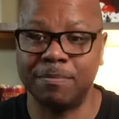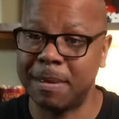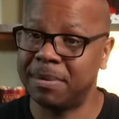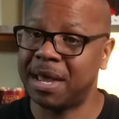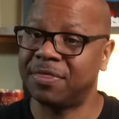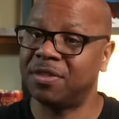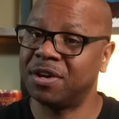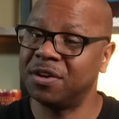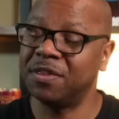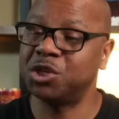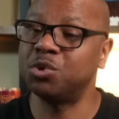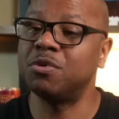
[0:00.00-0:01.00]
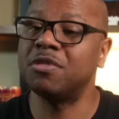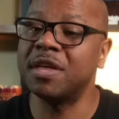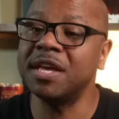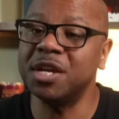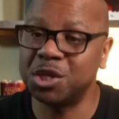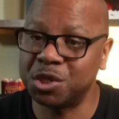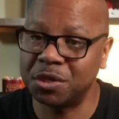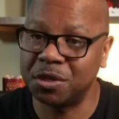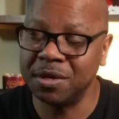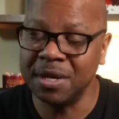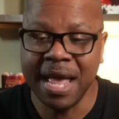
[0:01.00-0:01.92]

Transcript: Maybe not the good that you think it should,